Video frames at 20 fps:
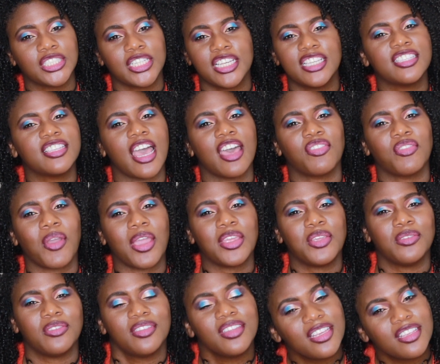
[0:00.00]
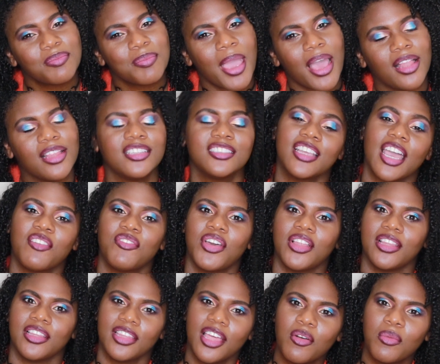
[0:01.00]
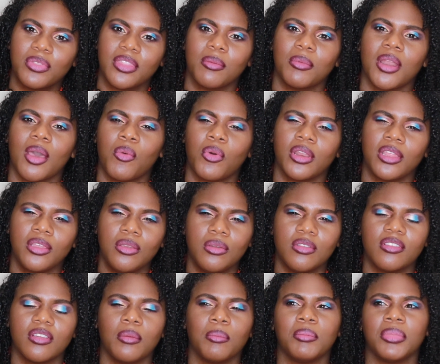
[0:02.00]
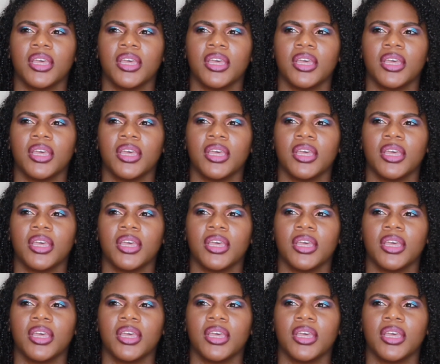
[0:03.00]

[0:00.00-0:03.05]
Because after I used these palettes, I fell in love with them and I want to use them.